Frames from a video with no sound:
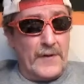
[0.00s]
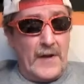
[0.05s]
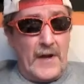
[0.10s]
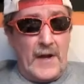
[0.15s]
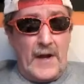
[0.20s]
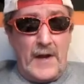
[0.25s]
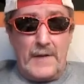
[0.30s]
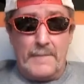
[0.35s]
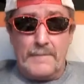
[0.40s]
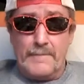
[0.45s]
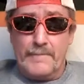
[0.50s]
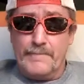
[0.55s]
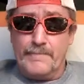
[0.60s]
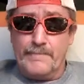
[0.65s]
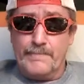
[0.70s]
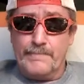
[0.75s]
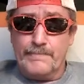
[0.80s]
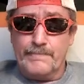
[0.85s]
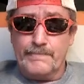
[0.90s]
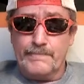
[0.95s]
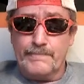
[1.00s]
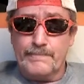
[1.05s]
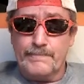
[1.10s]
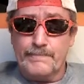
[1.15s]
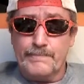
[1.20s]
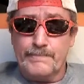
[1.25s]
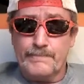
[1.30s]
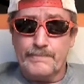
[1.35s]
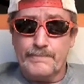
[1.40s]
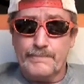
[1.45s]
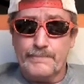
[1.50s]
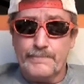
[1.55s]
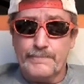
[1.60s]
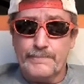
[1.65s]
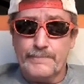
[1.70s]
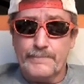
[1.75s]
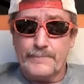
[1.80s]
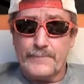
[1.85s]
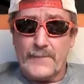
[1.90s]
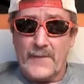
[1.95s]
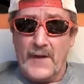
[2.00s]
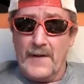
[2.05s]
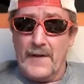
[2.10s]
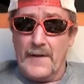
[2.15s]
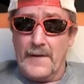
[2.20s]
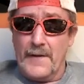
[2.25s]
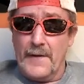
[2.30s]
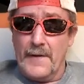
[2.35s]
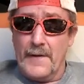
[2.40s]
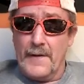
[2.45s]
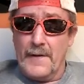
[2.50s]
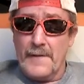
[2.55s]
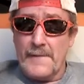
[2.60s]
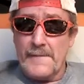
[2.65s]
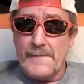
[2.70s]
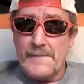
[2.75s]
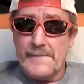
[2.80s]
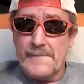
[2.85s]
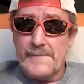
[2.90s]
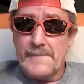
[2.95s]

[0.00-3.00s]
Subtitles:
game. And